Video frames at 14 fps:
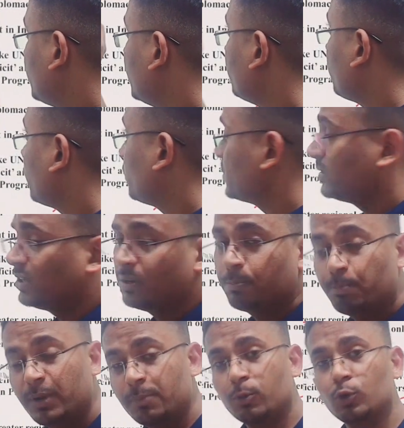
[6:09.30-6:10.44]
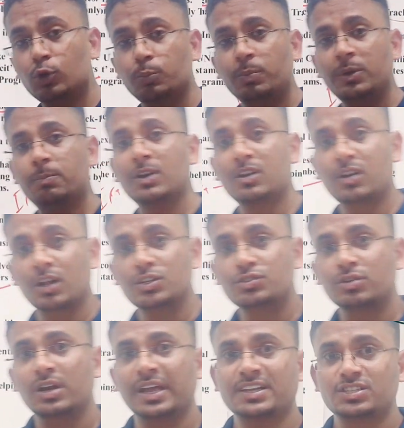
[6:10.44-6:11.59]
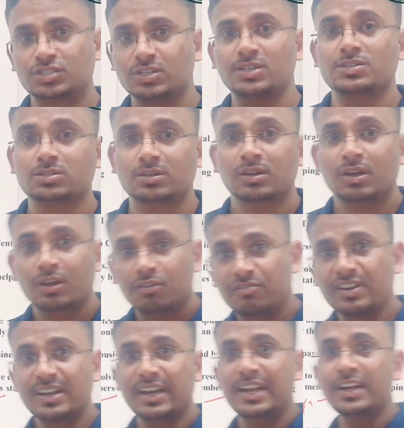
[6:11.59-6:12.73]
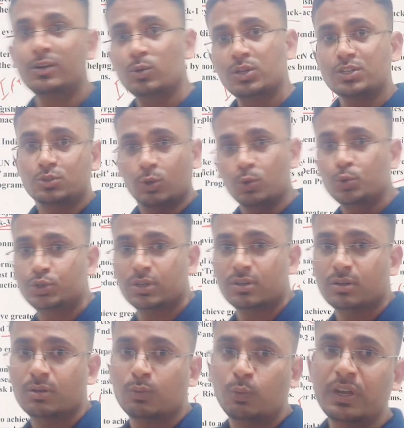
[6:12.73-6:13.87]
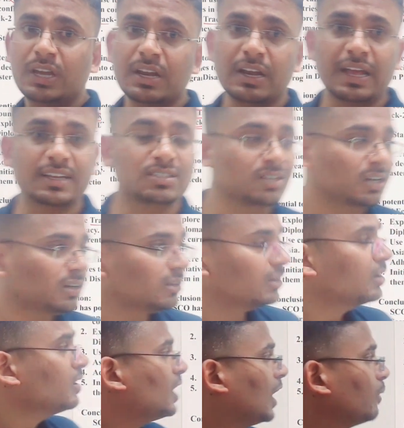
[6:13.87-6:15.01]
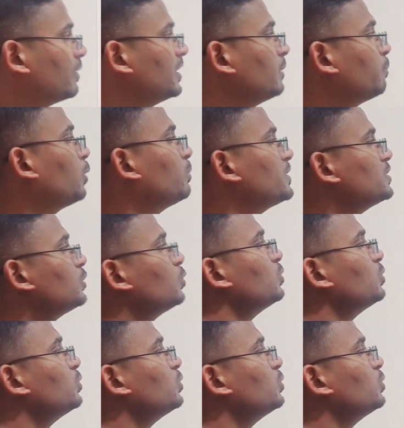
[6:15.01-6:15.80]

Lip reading: 3 diplomacy, people to people, cultural exchange will lead to the solution. We can extend our diplomacy to